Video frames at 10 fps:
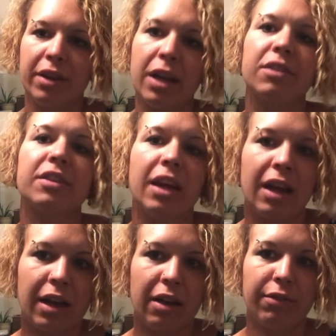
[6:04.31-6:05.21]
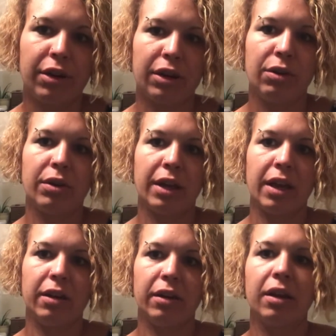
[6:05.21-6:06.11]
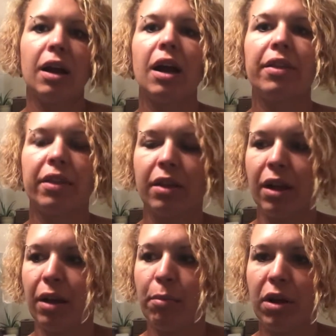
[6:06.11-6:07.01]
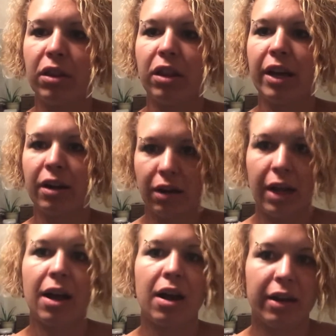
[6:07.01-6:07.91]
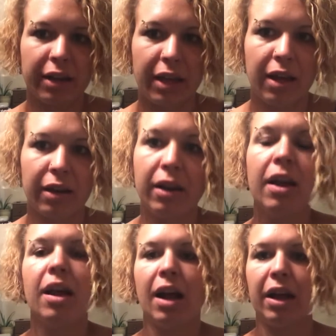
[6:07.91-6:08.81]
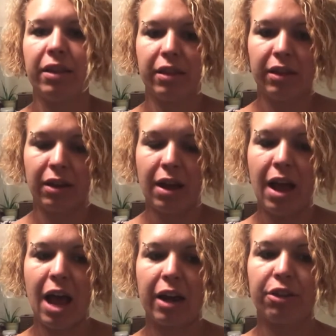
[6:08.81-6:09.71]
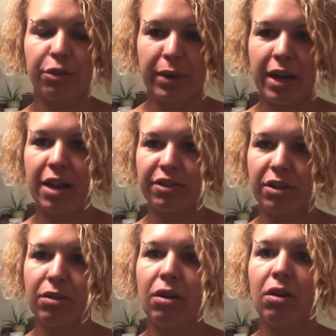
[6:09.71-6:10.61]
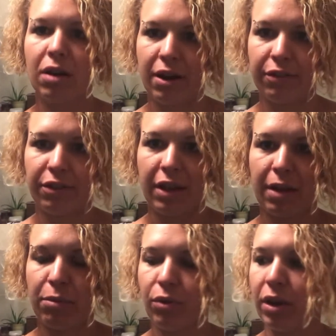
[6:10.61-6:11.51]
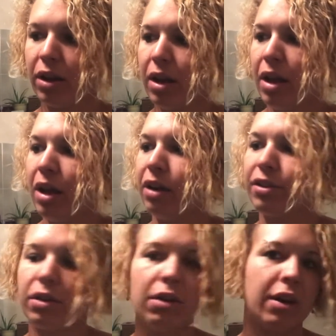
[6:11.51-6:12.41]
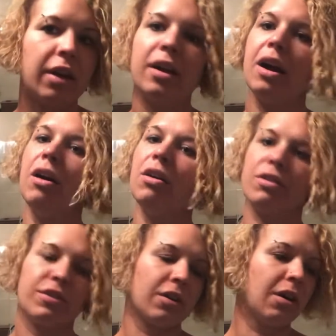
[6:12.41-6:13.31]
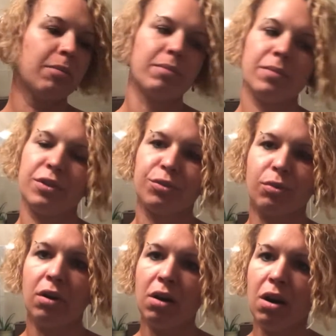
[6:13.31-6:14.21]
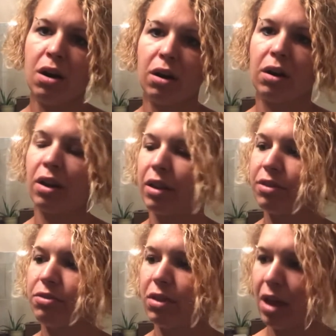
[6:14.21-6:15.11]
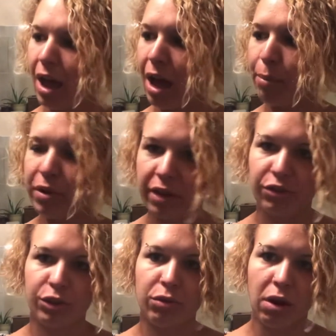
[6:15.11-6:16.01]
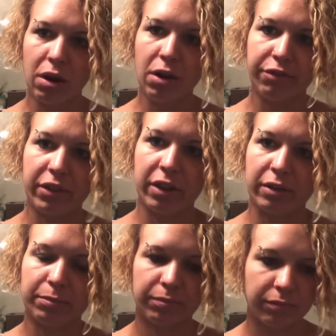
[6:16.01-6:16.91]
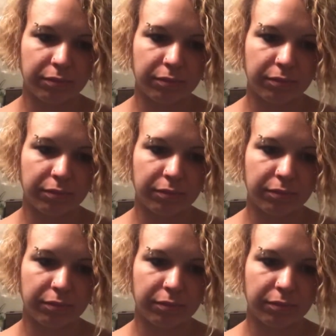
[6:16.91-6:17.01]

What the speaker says: The next day, I got vertigo again. And a month later, I got it again. And I had it 3 days in a row after that point. I was like, okay, now something's wrong. It's happening too often.